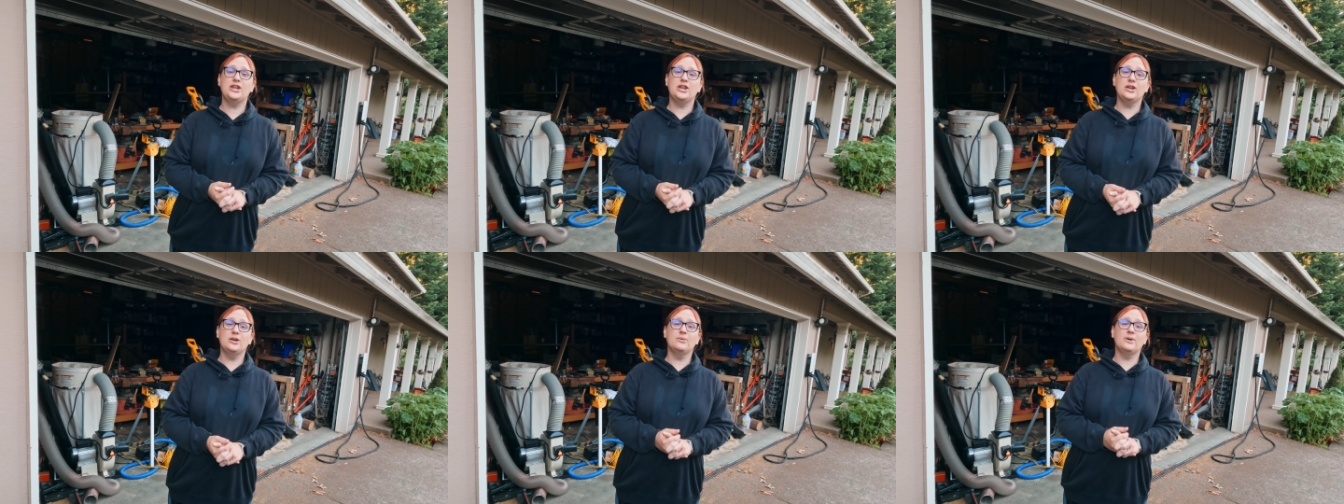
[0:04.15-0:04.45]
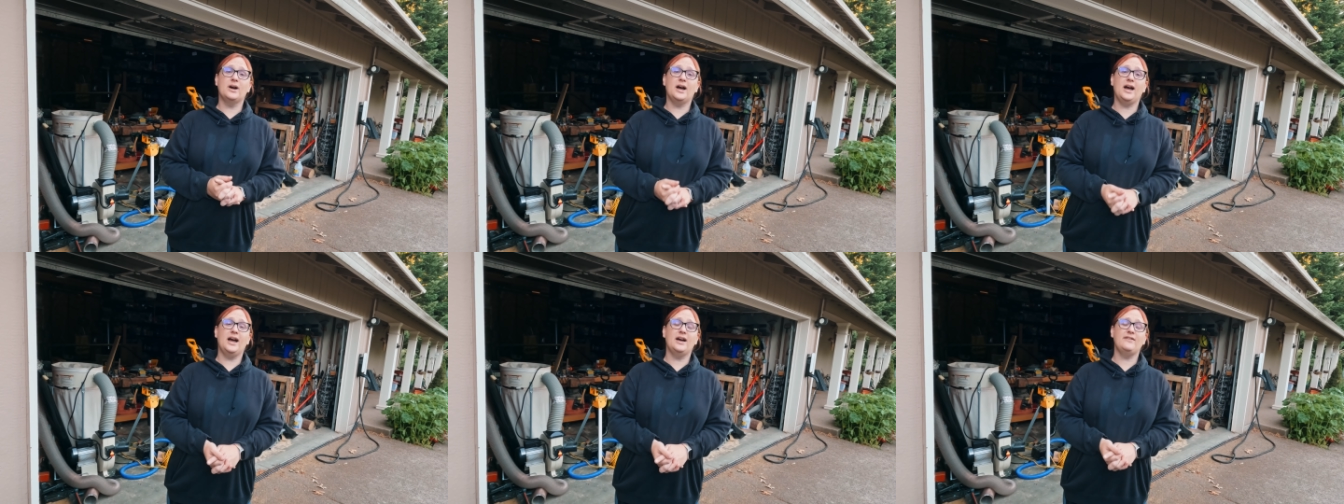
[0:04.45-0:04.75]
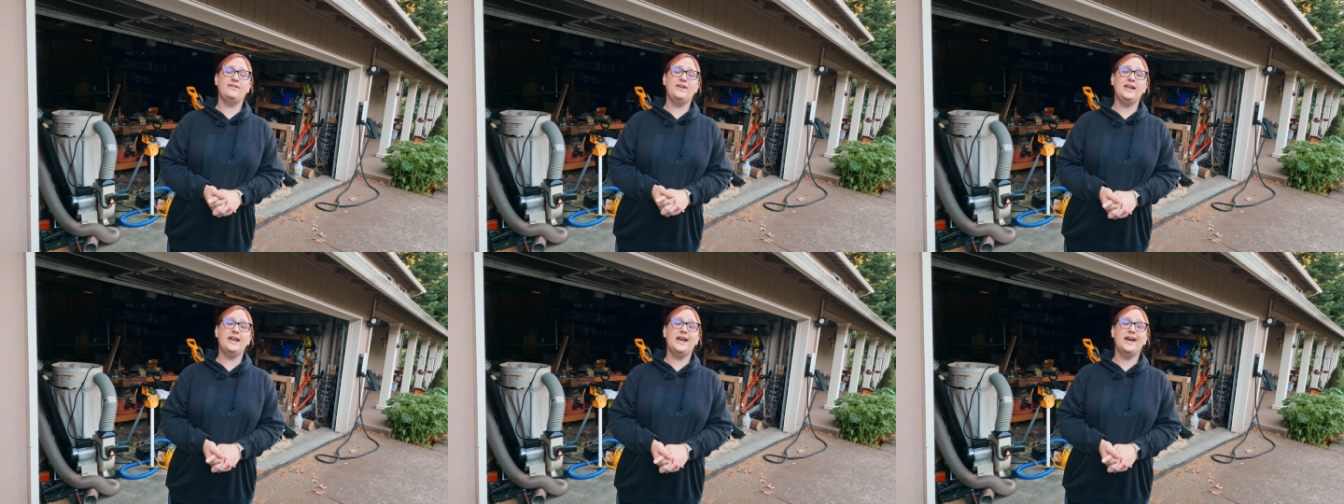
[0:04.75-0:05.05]
you are
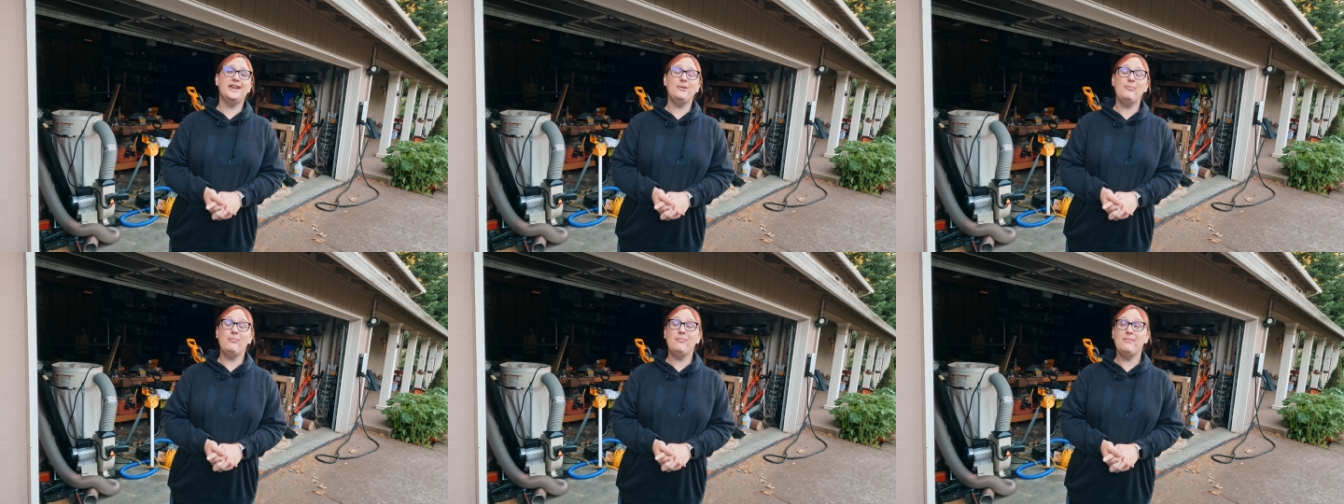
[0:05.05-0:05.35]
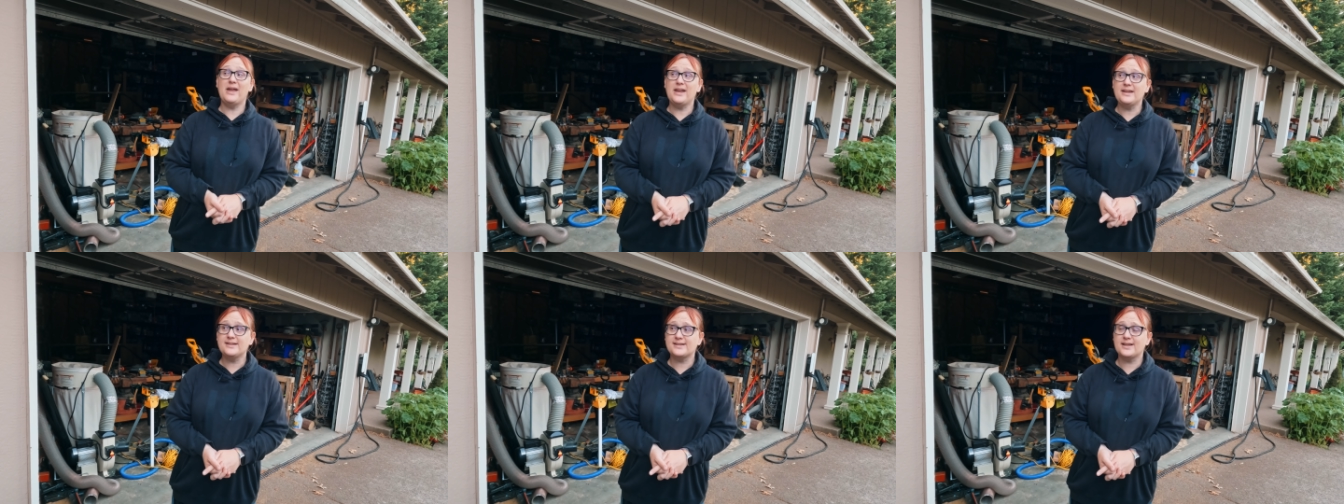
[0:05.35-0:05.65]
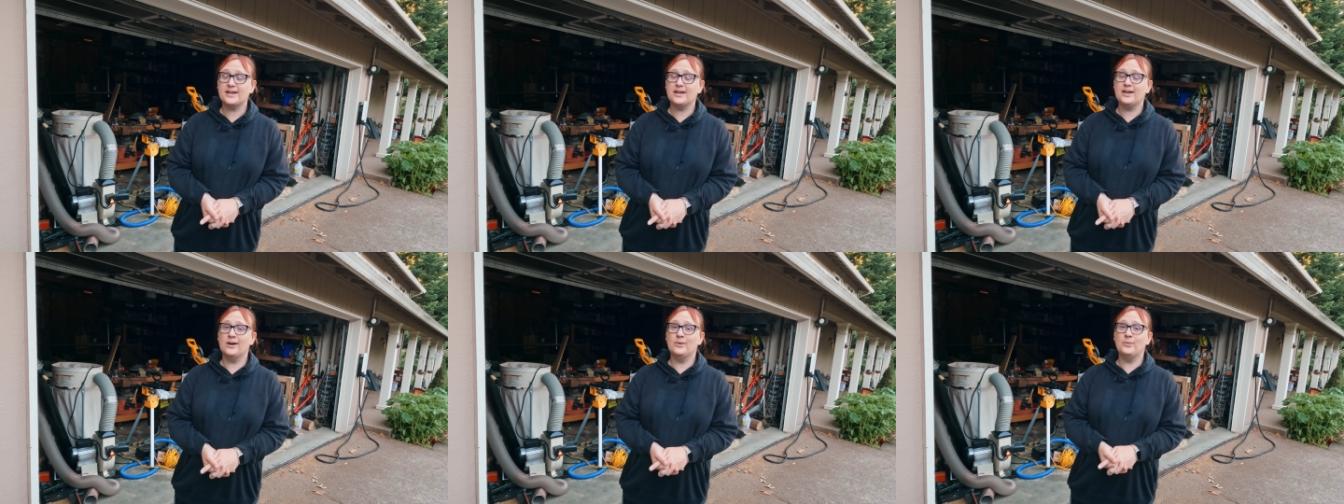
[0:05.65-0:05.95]
having an
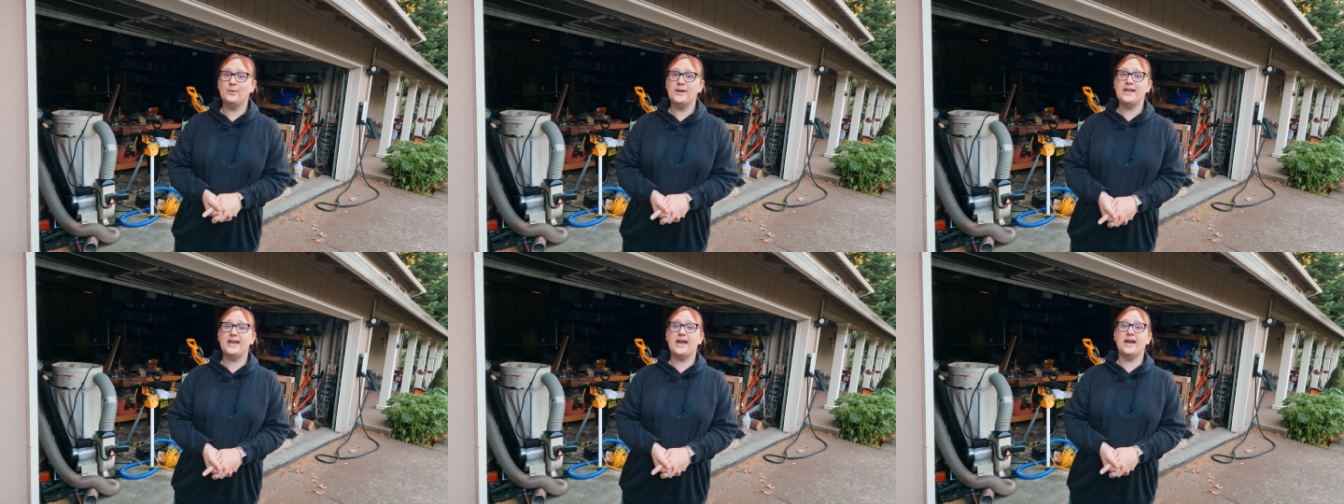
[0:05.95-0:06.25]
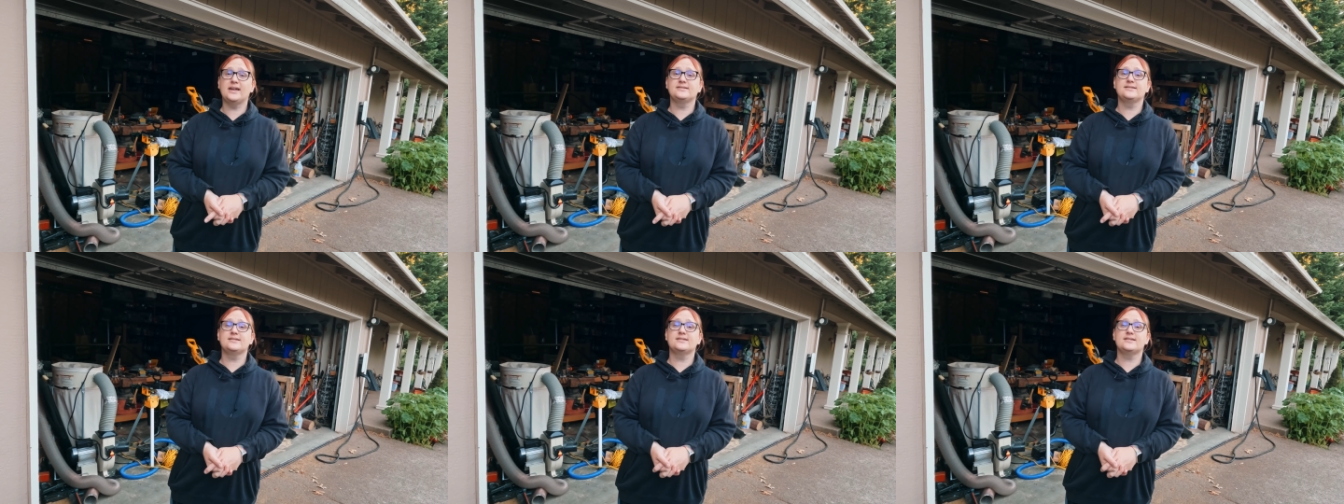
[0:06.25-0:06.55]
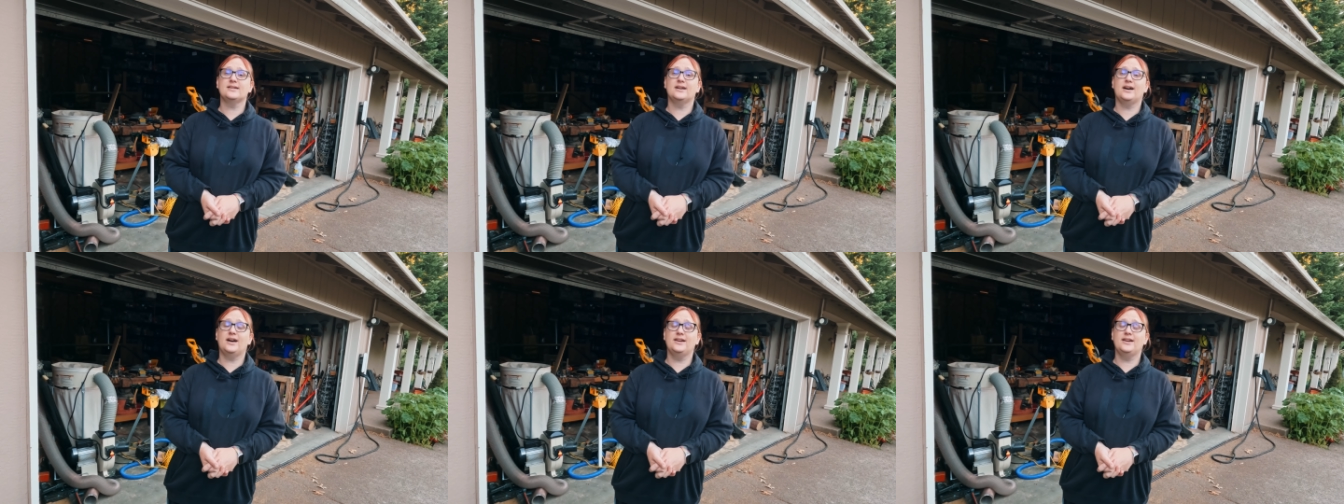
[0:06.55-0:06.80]
amazing weekend.